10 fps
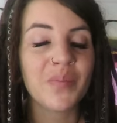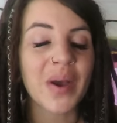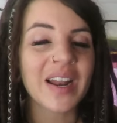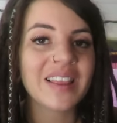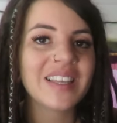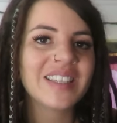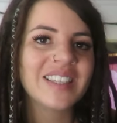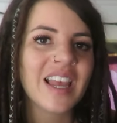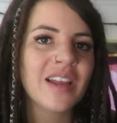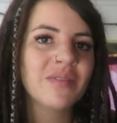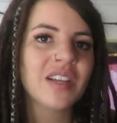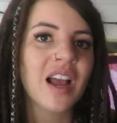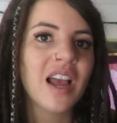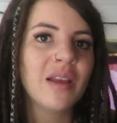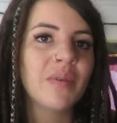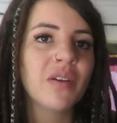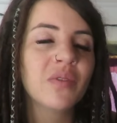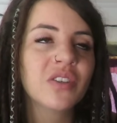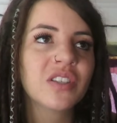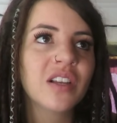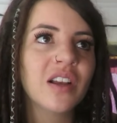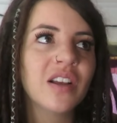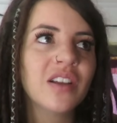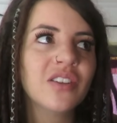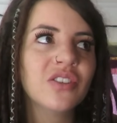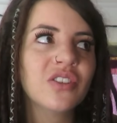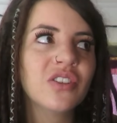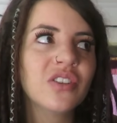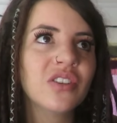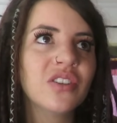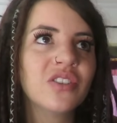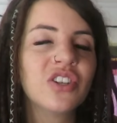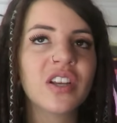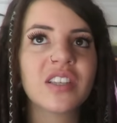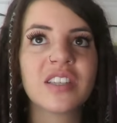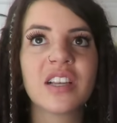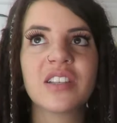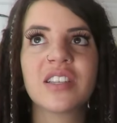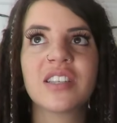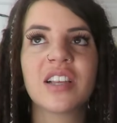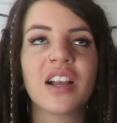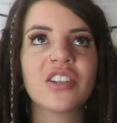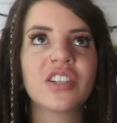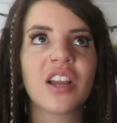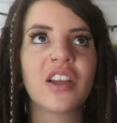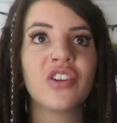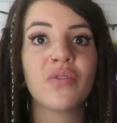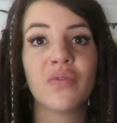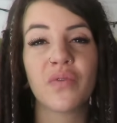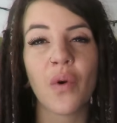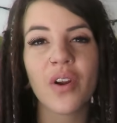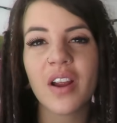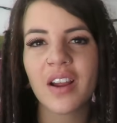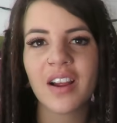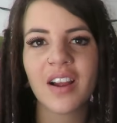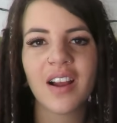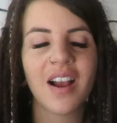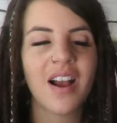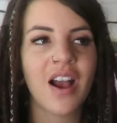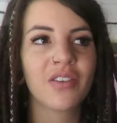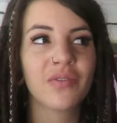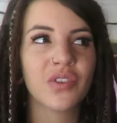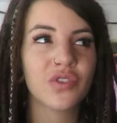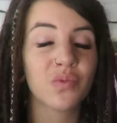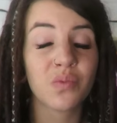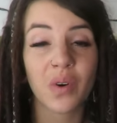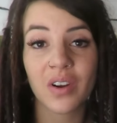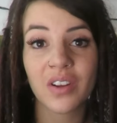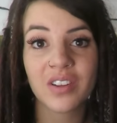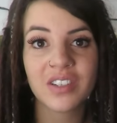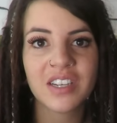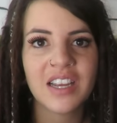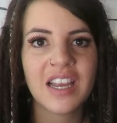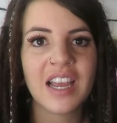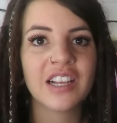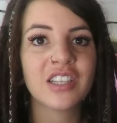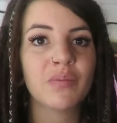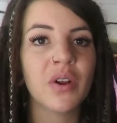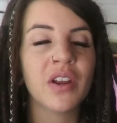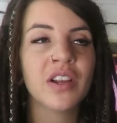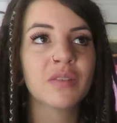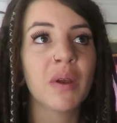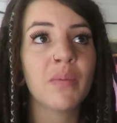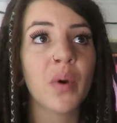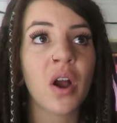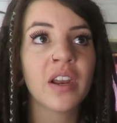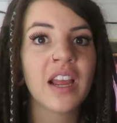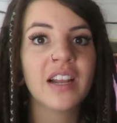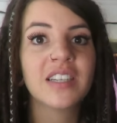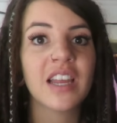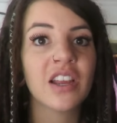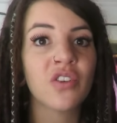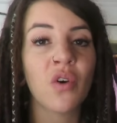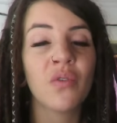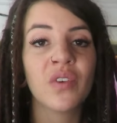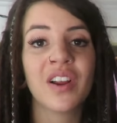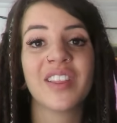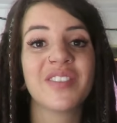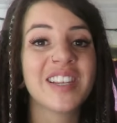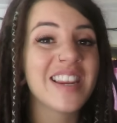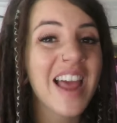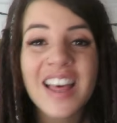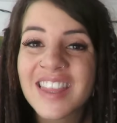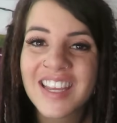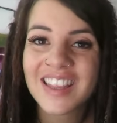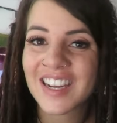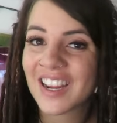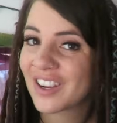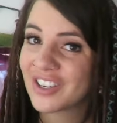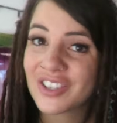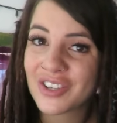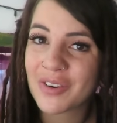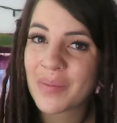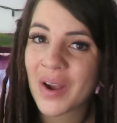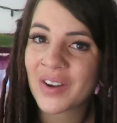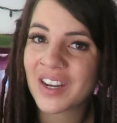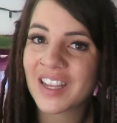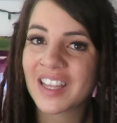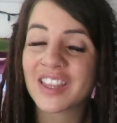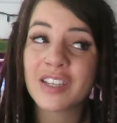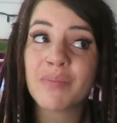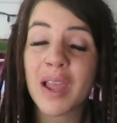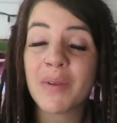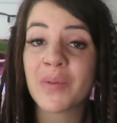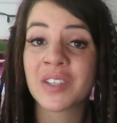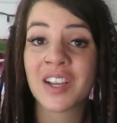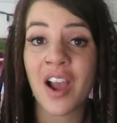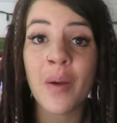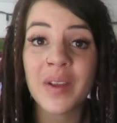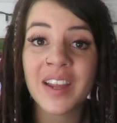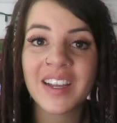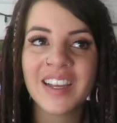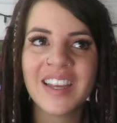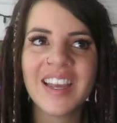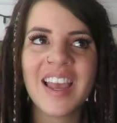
but at the same time, it was just such a euphoric, out of this world experience. My body had taken over and there was nothing that I could do about it. Like, this baby was coming